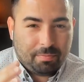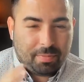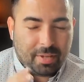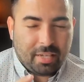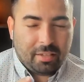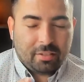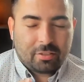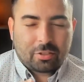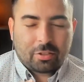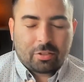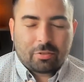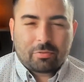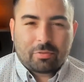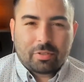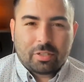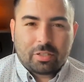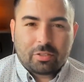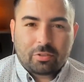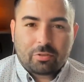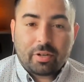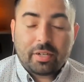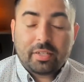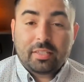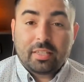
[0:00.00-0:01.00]
being so
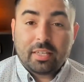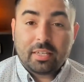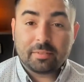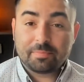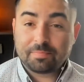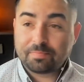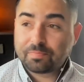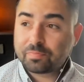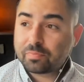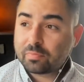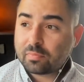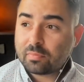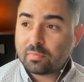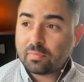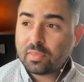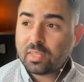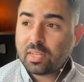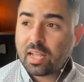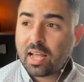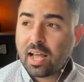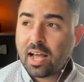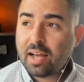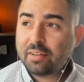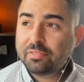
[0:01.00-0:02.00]
restricted.
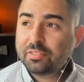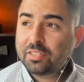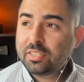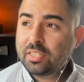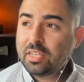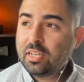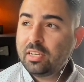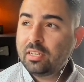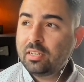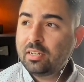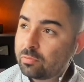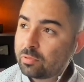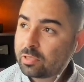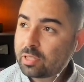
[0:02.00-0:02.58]
I've seen